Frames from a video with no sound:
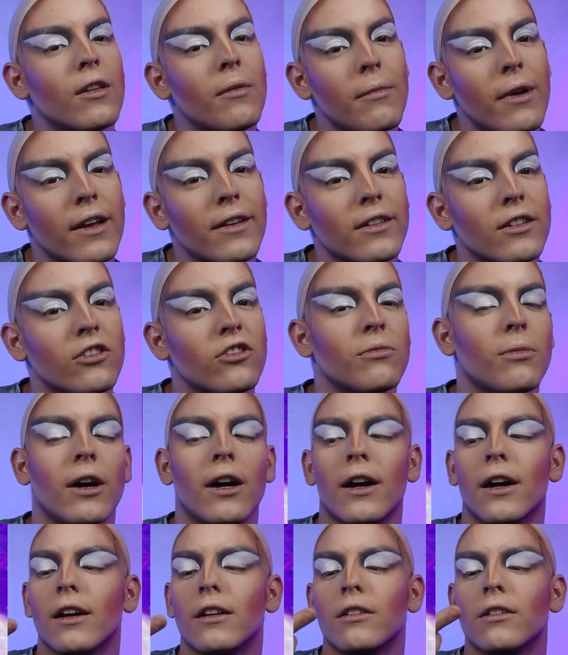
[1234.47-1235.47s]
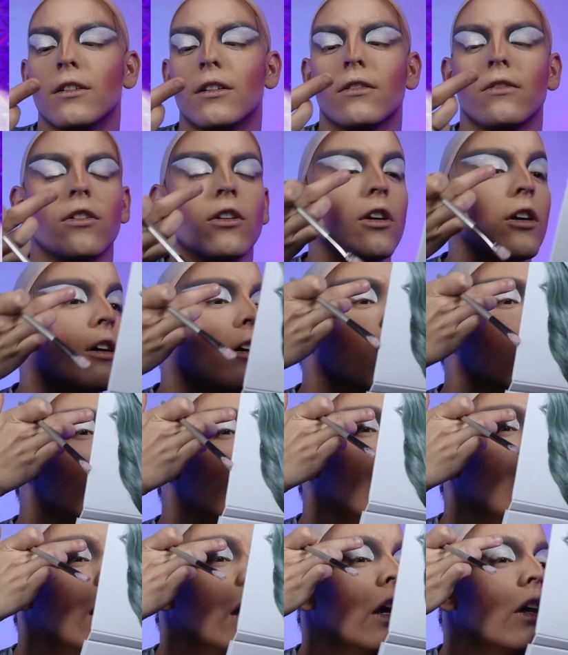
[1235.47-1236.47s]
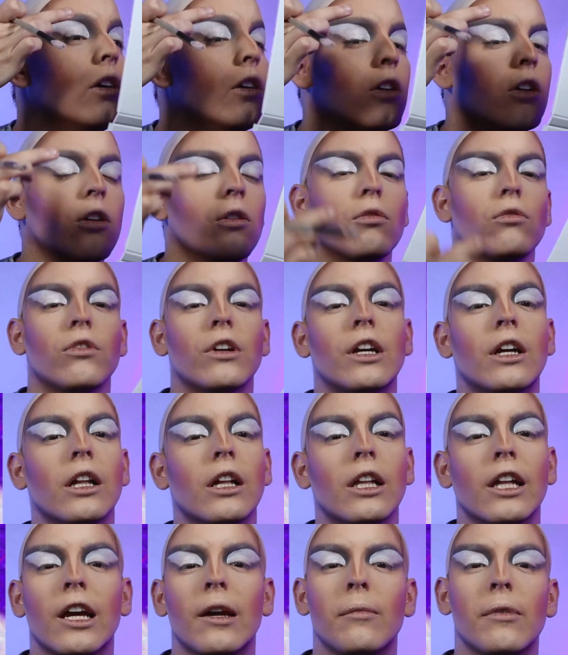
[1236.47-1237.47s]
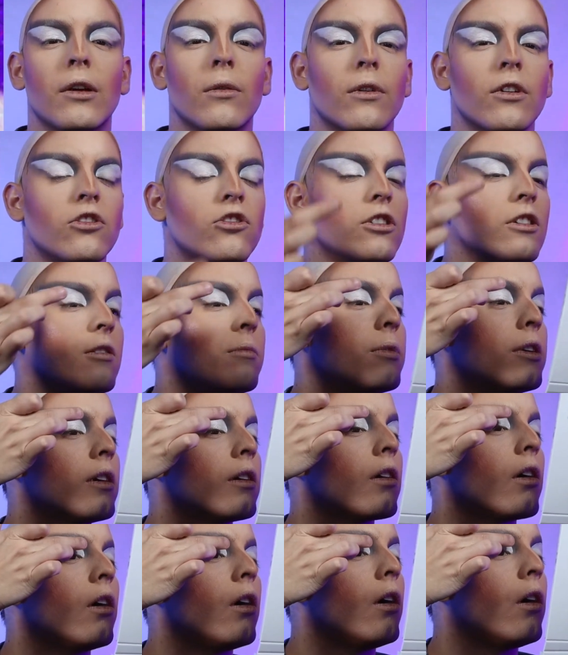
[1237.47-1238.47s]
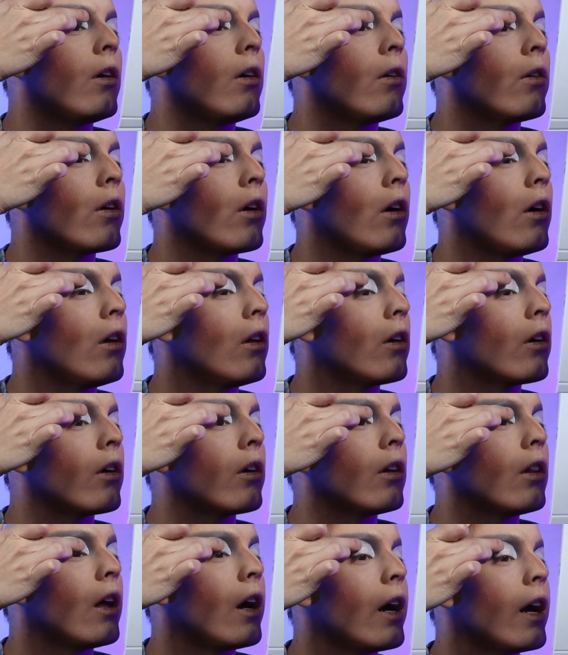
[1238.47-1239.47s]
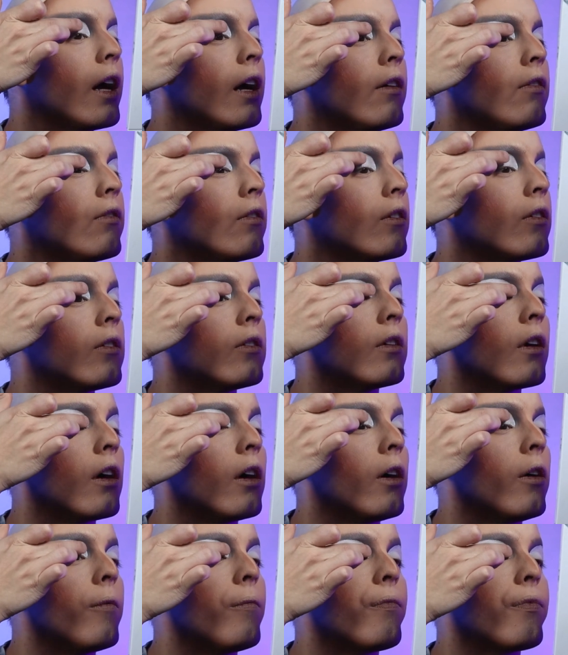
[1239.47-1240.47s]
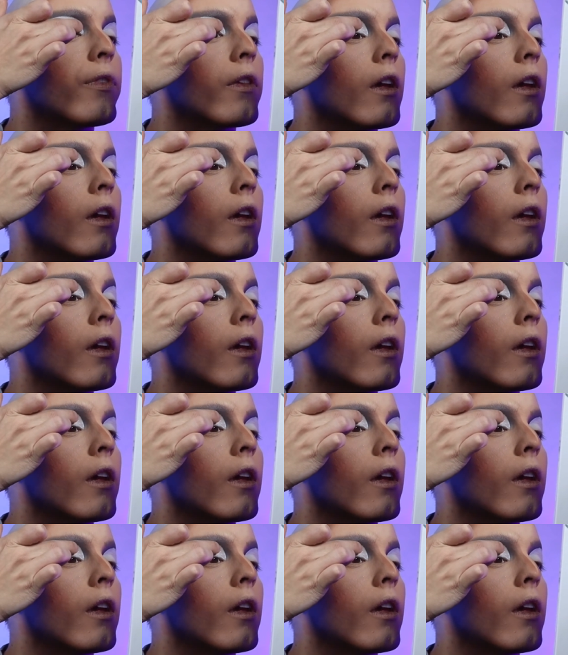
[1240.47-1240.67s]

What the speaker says: the message behind it of her, you know, reclaiming what she's been called all her life. So